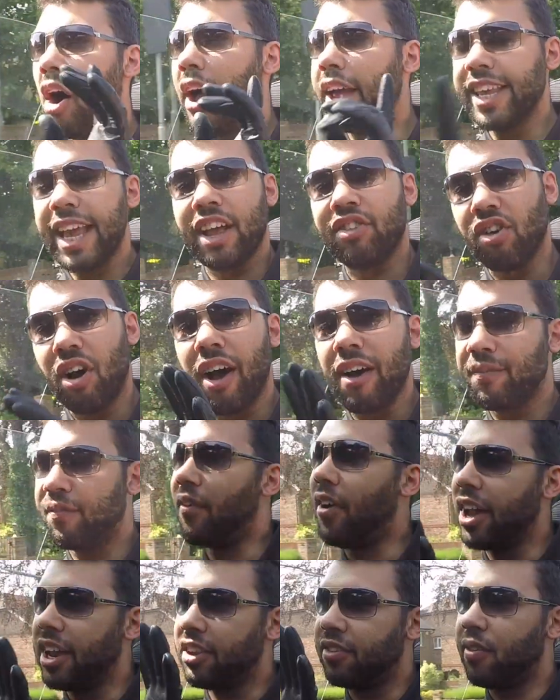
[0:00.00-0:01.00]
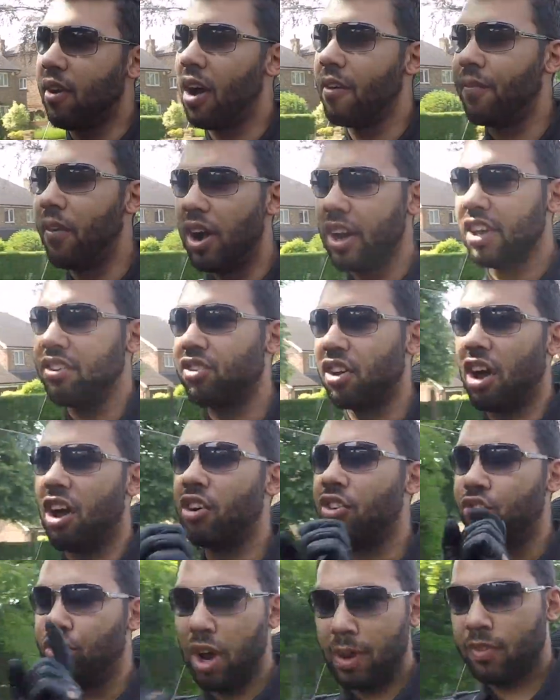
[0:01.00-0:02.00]
yes, I find this car
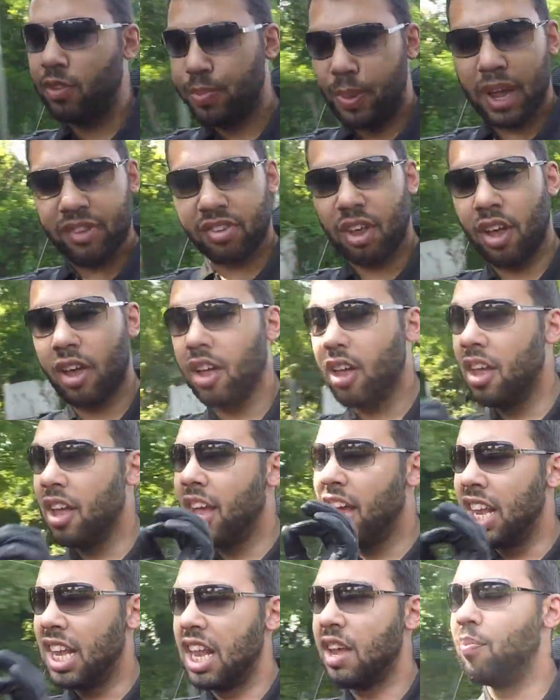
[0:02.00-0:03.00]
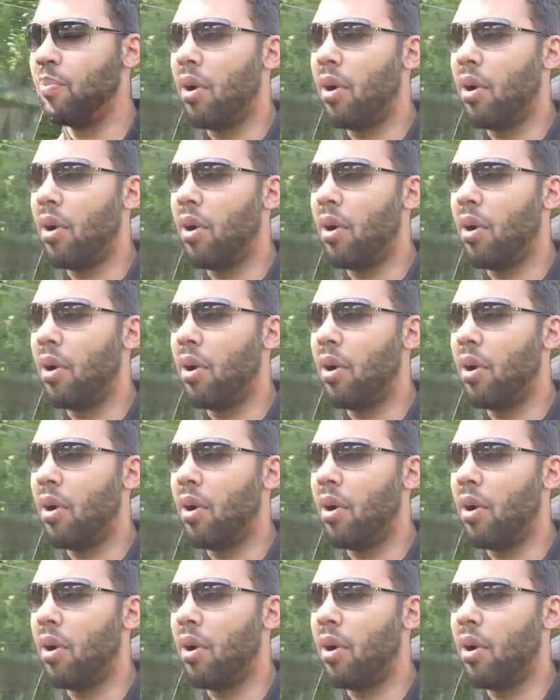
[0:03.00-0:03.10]
grips better than